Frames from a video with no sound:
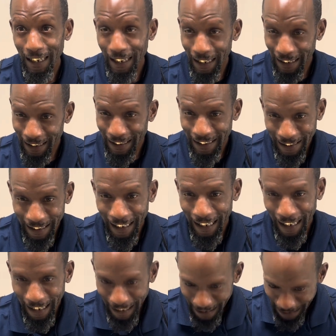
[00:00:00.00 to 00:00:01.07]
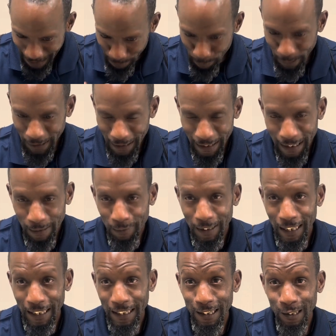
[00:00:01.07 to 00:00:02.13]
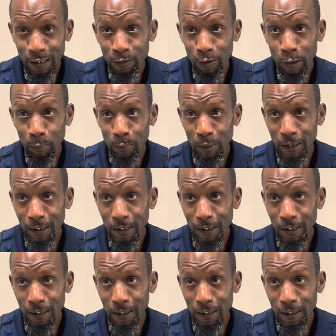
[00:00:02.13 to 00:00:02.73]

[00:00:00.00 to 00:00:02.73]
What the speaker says: And I appreciate everything he's doing for me.